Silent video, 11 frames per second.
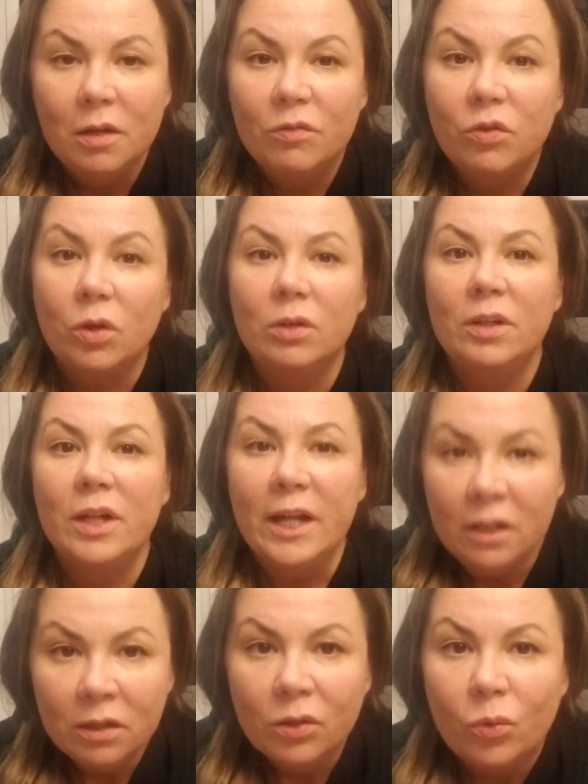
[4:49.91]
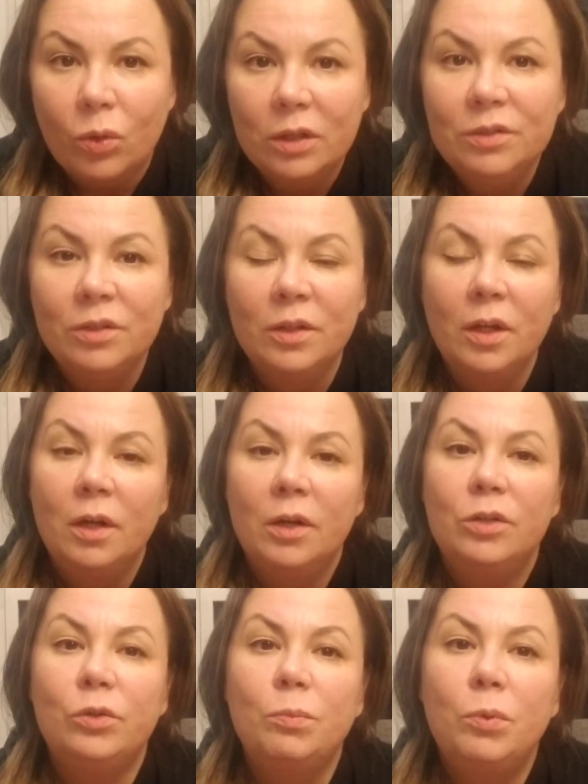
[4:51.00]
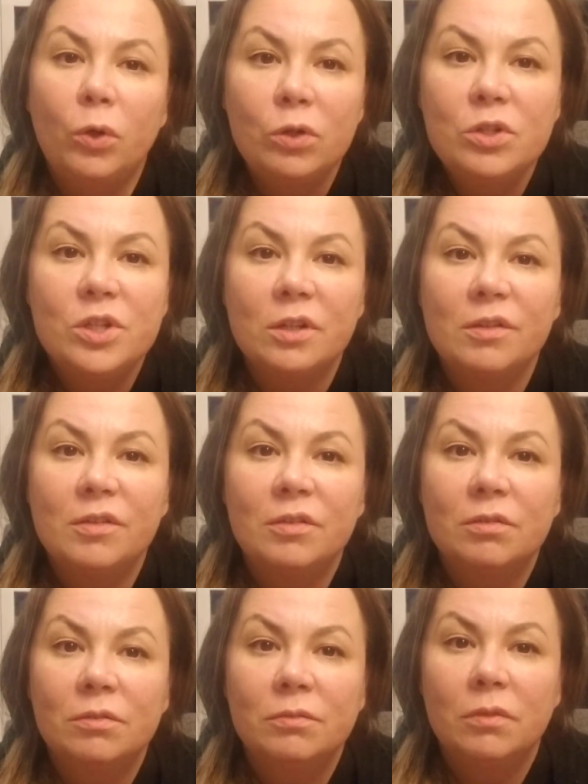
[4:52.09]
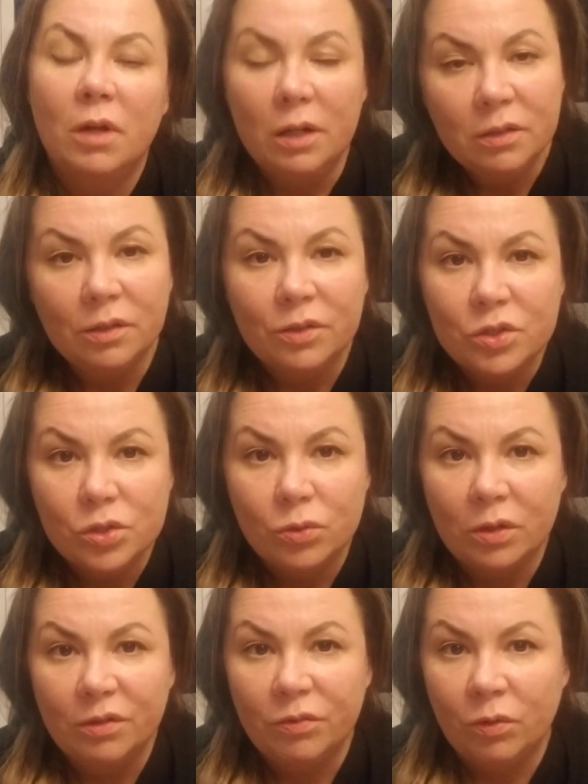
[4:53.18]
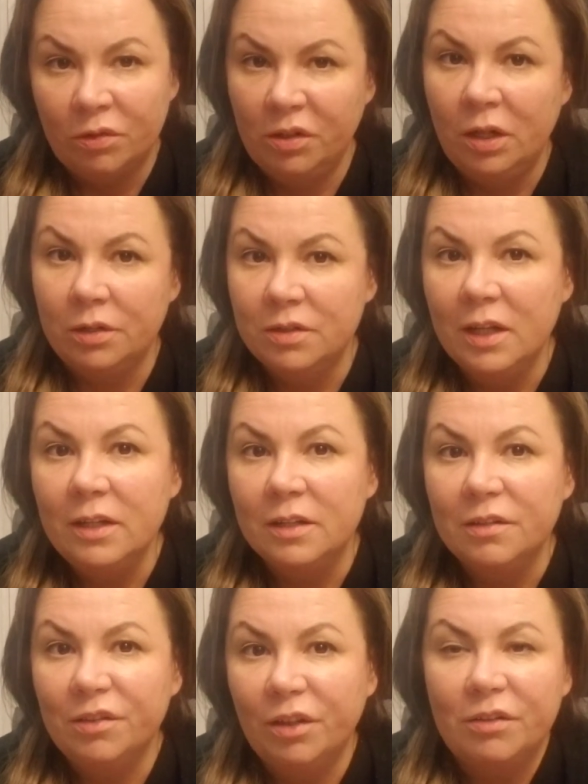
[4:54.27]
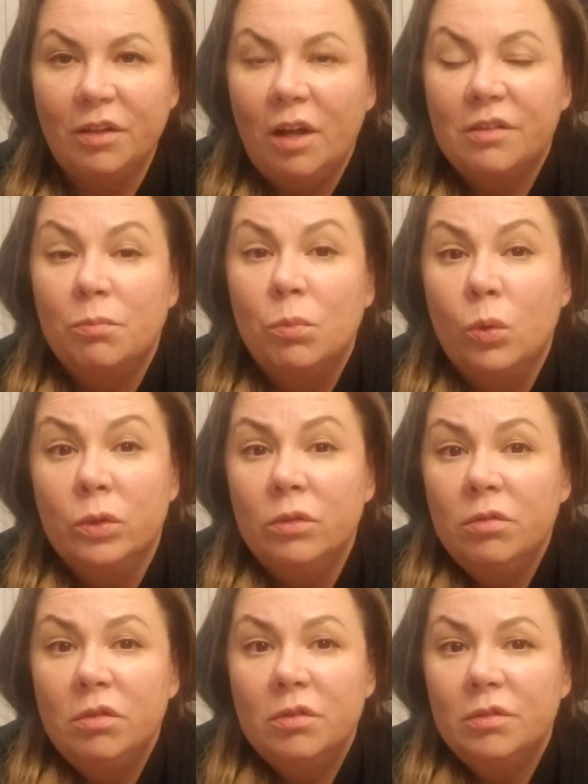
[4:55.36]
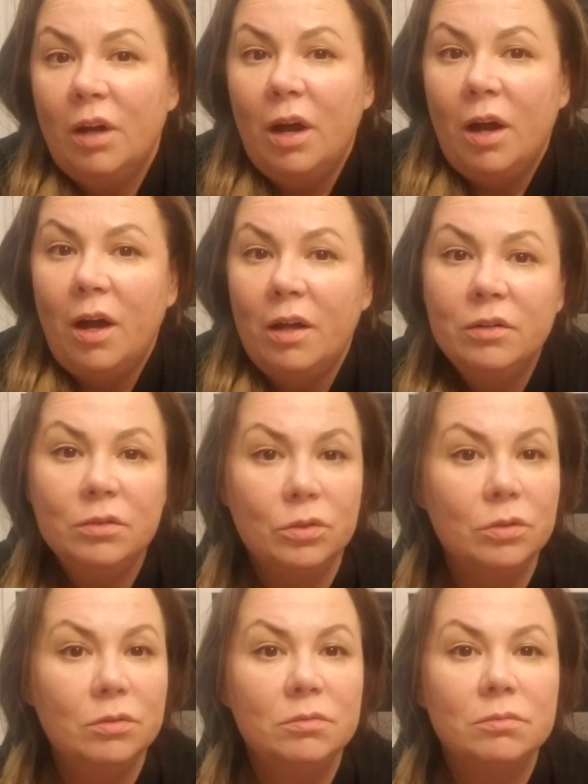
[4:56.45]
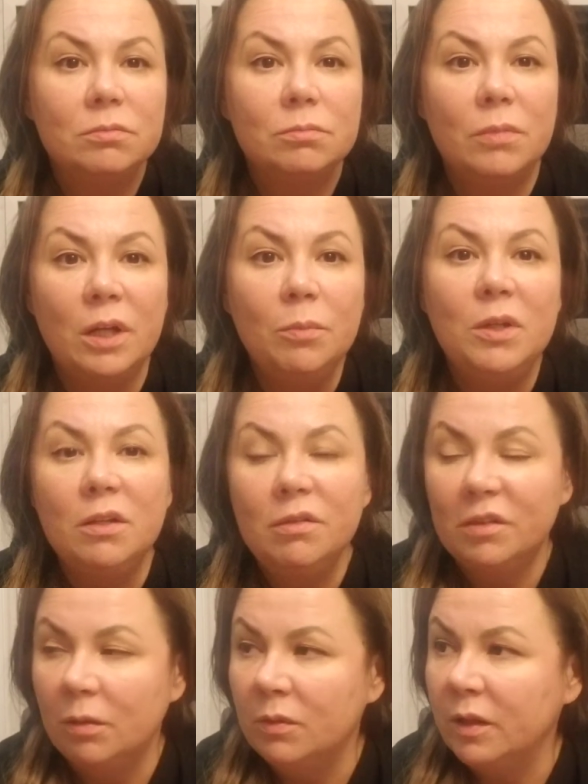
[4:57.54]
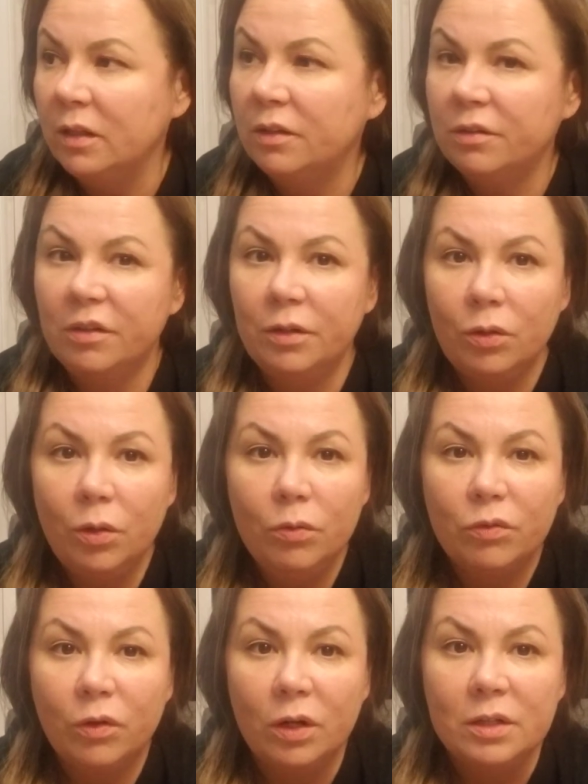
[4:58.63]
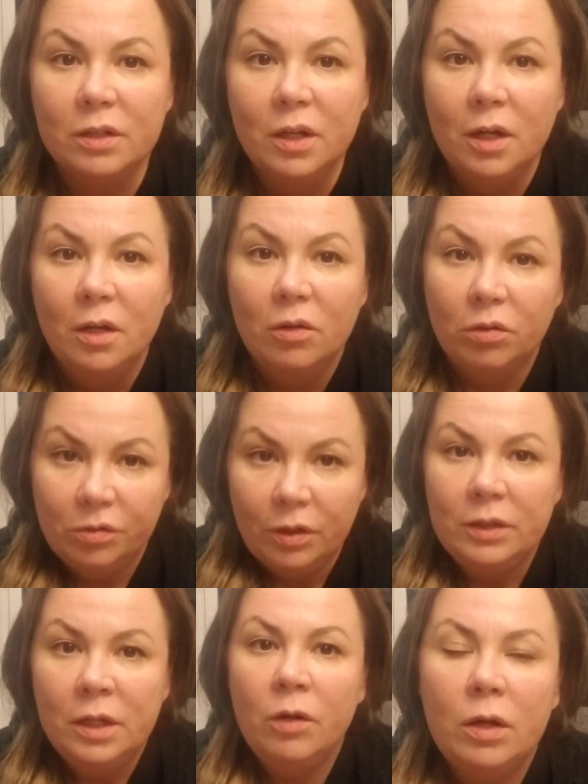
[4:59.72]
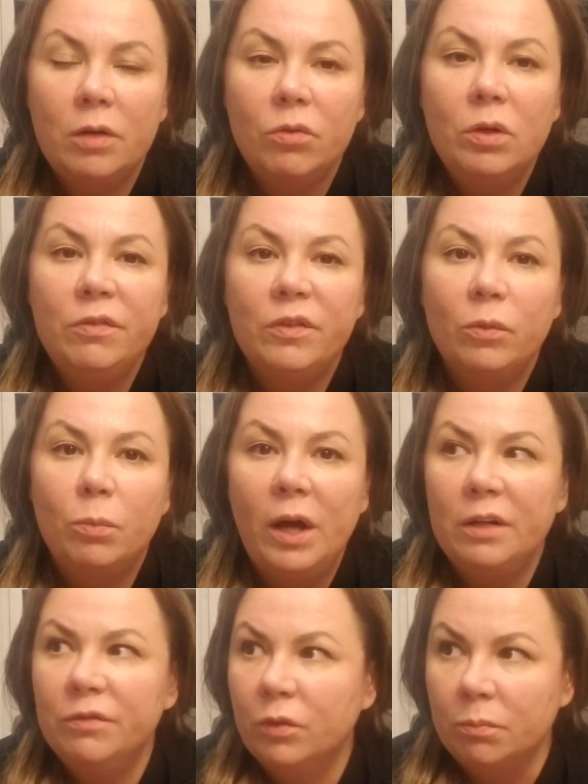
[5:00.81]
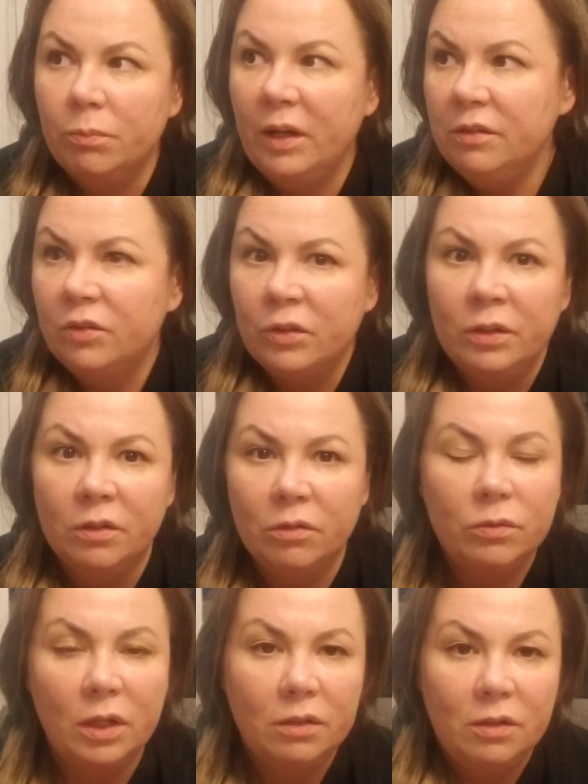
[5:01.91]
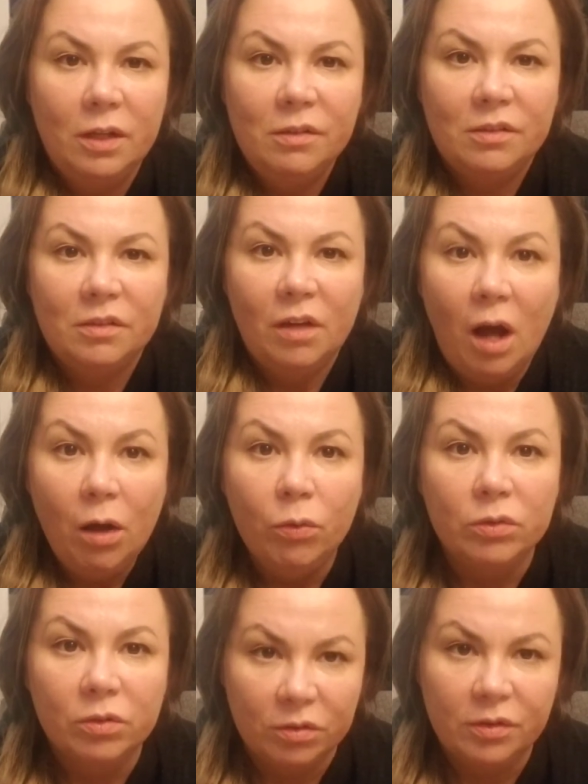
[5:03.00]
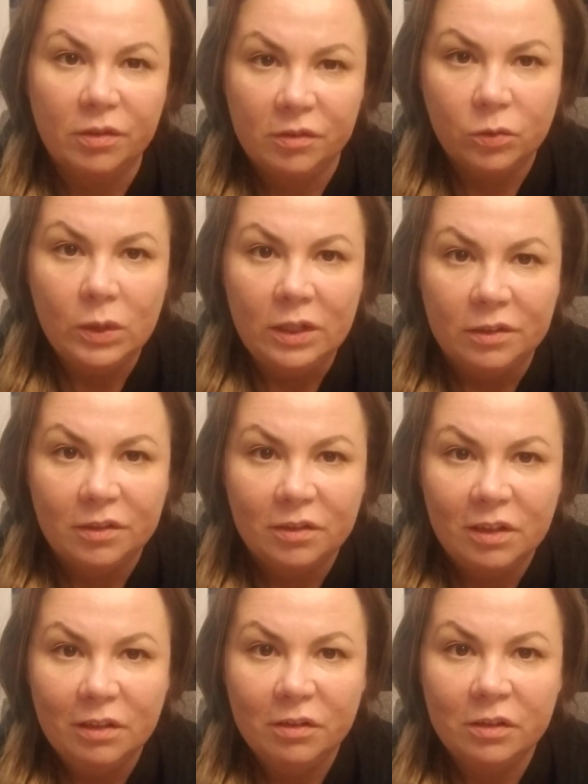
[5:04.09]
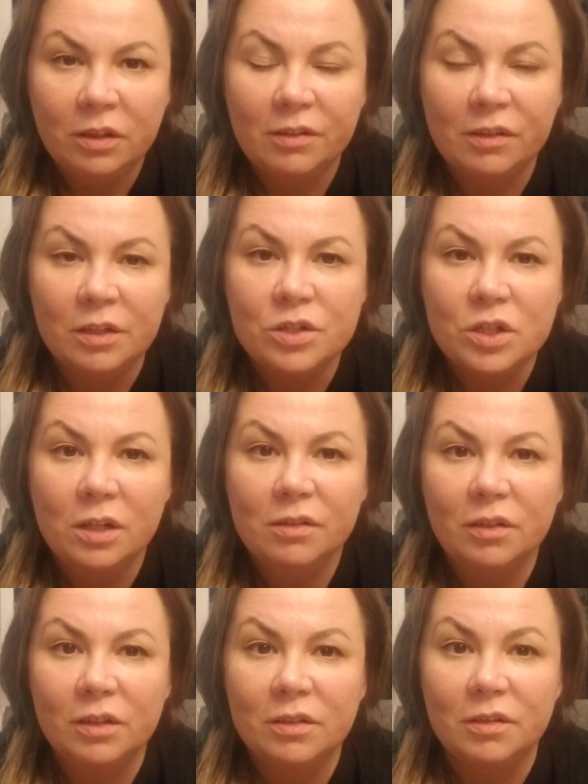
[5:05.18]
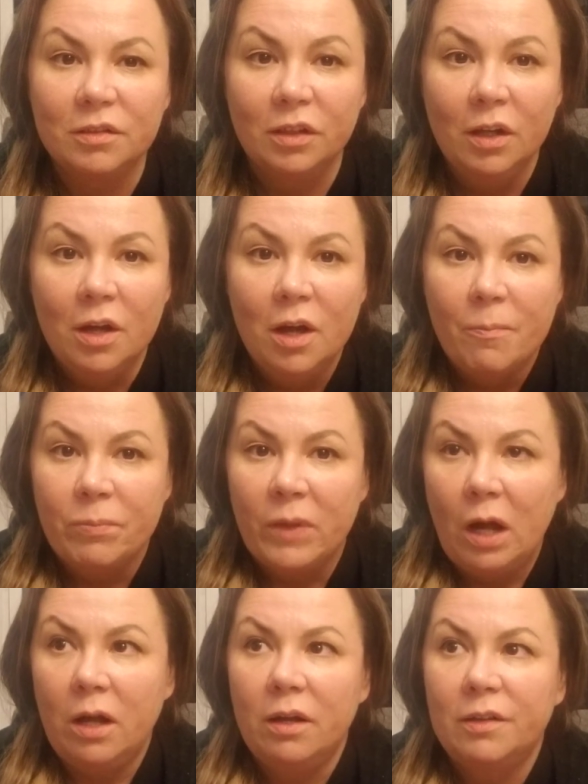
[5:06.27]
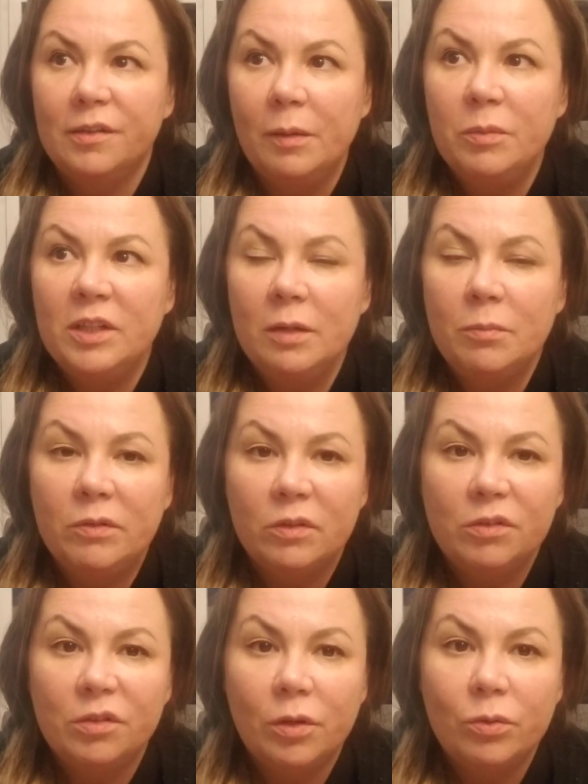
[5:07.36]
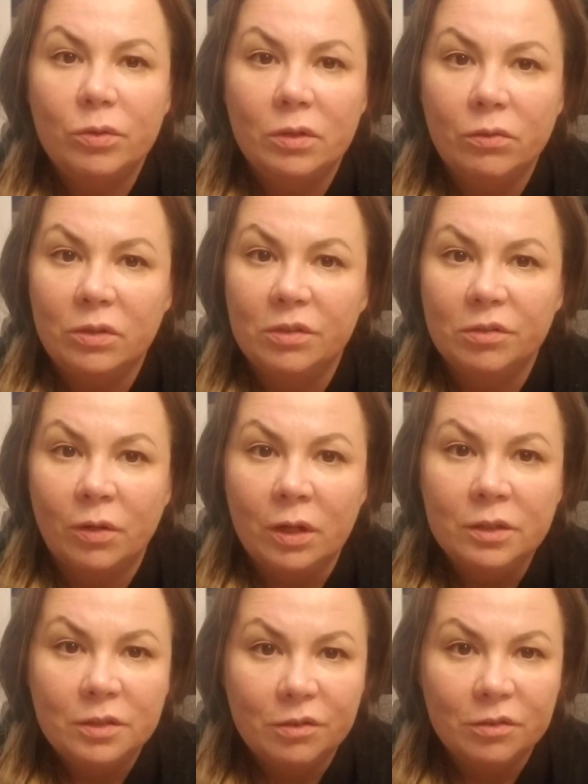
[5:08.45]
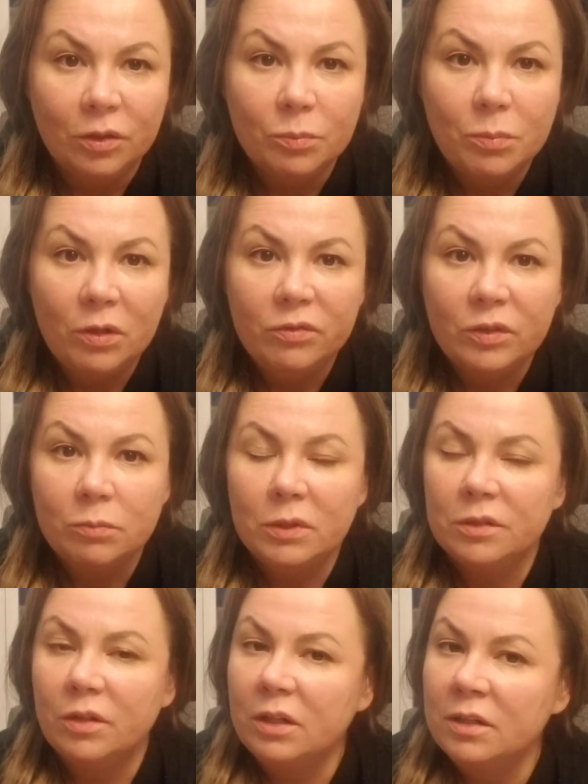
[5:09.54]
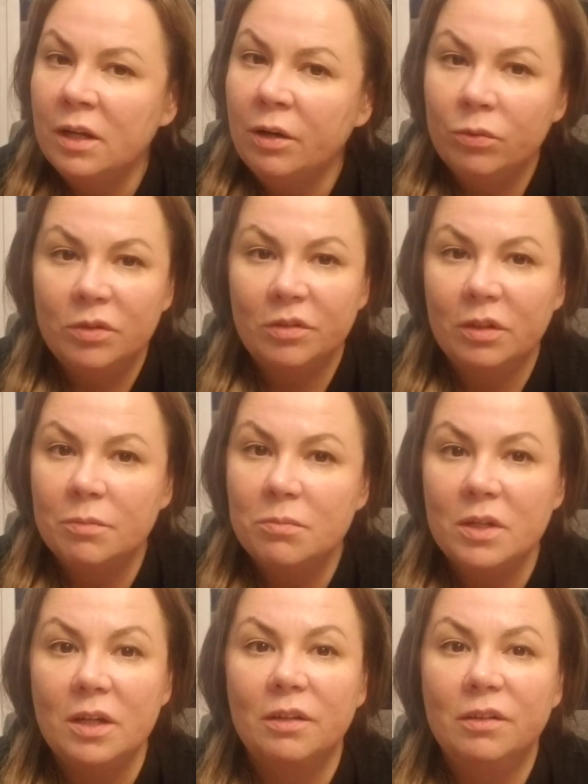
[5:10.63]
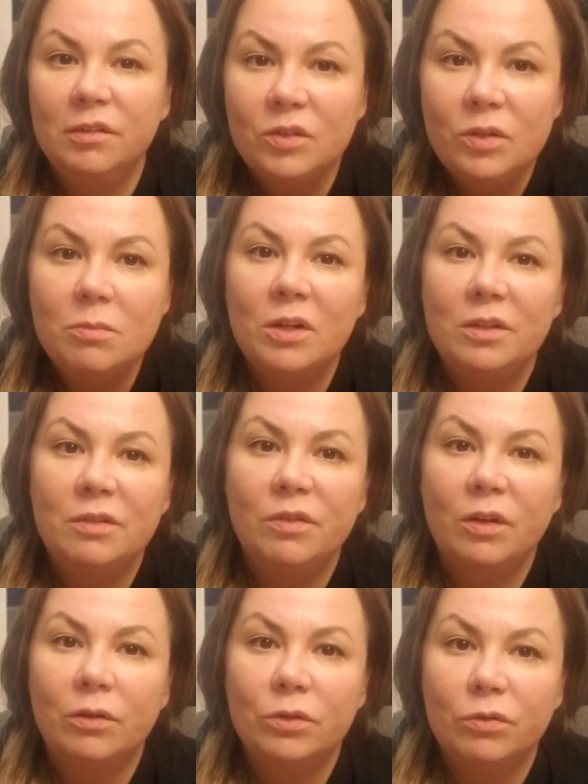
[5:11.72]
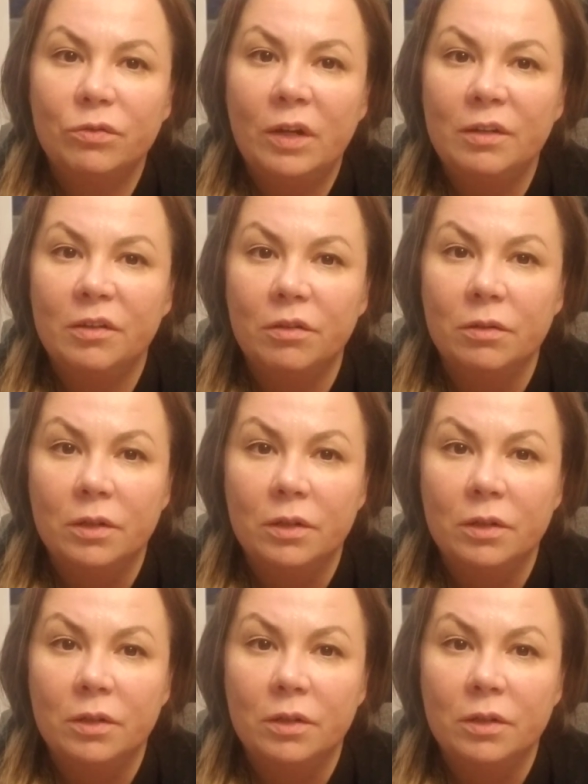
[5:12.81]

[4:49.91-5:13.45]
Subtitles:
for a landlord to purchase rental insurance for their tenants as bonus. I don't know. maybe some landlord's gonna go for it. Because right now really feel bad for Pedro, you know, he is out on the streets. He's in Los Angeles, and I accept him even though, you know, his credit is not perfect, but right now it's gonna be extremely difficult to find a